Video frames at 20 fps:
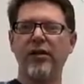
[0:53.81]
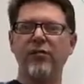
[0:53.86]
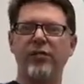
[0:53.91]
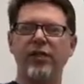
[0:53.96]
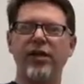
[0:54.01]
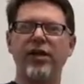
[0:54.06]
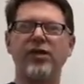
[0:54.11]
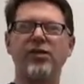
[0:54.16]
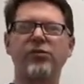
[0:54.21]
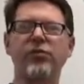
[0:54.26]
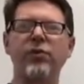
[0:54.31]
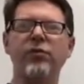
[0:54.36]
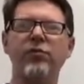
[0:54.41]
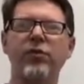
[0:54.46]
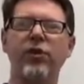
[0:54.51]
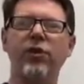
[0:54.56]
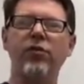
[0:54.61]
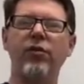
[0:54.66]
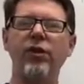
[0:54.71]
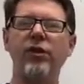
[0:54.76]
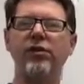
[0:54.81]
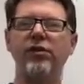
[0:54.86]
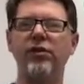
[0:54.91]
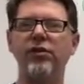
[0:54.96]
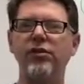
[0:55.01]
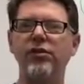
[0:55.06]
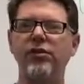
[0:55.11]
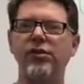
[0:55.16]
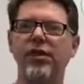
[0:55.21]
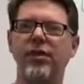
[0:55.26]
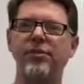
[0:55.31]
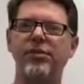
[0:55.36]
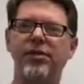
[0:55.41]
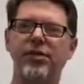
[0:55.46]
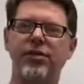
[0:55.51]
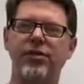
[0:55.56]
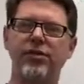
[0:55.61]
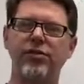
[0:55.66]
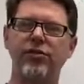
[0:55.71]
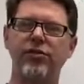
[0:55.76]
Because when we're going to do
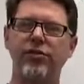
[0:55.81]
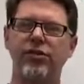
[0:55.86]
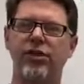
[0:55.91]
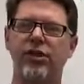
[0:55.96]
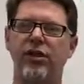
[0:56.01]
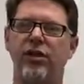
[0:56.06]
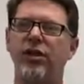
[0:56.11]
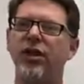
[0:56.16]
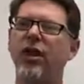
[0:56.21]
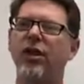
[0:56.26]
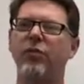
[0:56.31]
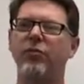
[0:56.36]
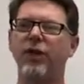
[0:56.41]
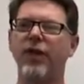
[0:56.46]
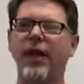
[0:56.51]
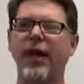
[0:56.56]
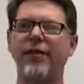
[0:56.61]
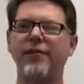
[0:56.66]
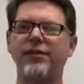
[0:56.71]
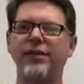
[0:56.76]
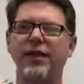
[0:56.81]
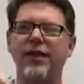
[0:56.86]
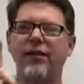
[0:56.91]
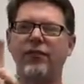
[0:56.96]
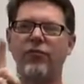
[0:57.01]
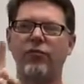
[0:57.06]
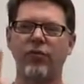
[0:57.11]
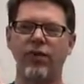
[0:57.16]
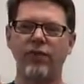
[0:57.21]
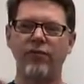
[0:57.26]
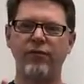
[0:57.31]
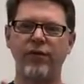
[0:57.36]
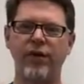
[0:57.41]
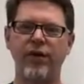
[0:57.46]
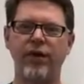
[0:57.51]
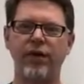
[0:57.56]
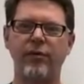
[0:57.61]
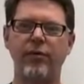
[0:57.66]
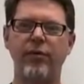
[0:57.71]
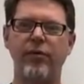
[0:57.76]
substitution, we have to have one
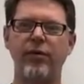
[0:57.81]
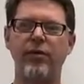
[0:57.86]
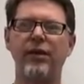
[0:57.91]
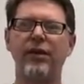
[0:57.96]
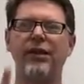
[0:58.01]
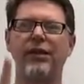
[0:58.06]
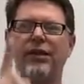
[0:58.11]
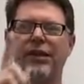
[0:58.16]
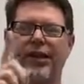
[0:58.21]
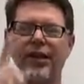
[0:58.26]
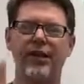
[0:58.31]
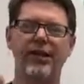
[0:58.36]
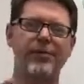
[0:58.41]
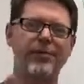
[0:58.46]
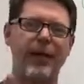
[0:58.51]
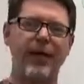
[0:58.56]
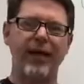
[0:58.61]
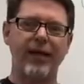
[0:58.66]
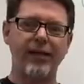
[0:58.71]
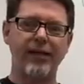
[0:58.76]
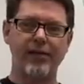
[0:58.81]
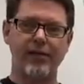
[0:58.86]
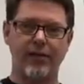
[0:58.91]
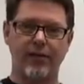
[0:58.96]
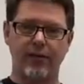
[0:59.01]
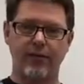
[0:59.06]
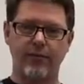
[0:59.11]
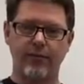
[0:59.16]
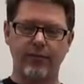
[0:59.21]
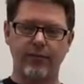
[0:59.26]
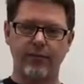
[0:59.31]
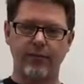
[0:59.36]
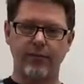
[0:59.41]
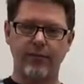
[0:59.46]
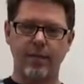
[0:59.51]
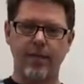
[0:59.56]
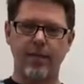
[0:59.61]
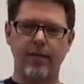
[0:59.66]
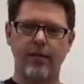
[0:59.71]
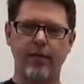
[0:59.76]
variable that is by itself.
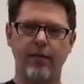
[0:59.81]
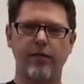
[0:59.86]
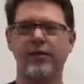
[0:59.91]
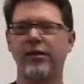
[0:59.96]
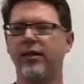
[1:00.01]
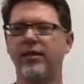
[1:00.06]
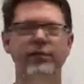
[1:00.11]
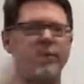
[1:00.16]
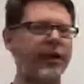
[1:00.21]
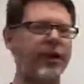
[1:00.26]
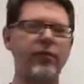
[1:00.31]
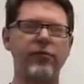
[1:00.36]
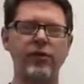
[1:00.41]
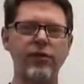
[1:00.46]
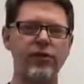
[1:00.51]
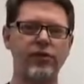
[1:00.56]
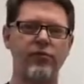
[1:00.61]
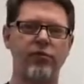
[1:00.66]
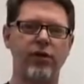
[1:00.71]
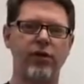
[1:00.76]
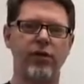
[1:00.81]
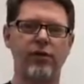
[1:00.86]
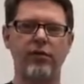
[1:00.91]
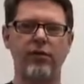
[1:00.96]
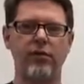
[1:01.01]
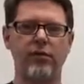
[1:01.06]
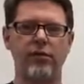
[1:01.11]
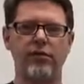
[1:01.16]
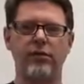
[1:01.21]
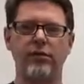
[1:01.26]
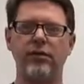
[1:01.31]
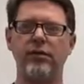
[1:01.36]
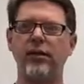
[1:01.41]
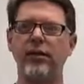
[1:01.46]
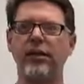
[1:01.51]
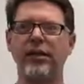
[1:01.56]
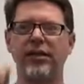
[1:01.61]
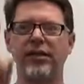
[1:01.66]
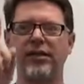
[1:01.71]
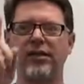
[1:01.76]
Doesn't matter which one,
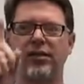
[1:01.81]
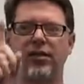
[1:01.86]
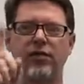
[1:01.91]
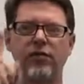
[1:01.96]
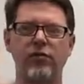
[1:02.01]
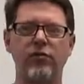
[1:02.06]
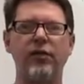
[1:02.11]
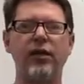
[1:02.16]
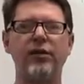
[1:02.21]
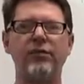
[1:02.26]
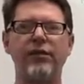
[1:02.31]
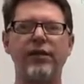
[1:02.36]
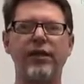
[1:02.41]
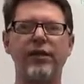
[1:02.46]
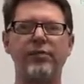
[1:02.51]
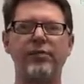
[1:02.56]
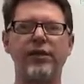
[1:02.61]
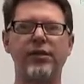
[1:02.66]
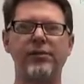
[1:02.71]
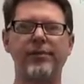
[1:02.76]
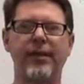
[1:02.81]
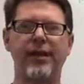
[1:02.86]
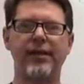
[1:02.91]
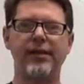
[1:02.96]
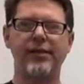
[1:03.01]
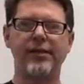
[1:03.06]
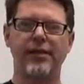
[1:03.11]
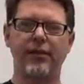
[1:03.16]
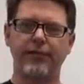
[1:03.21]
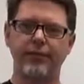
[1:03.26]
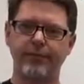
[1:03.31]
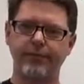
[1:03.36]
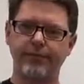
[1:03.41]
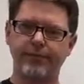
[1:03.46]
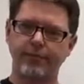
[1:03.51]
as long as one variable is by itself.